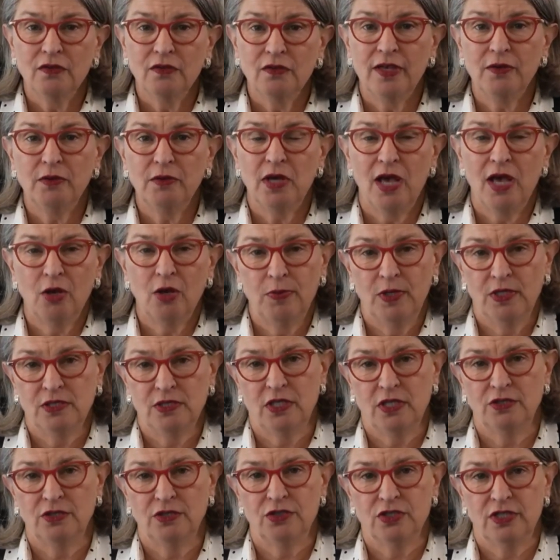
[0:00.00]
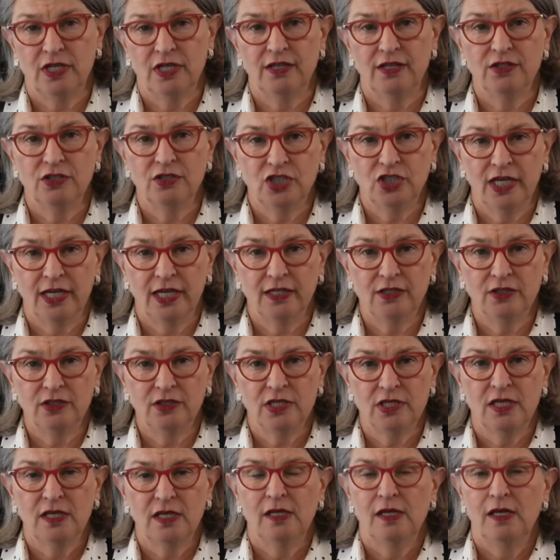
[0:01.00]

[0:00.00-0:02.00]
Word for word: They will help us understand the channels.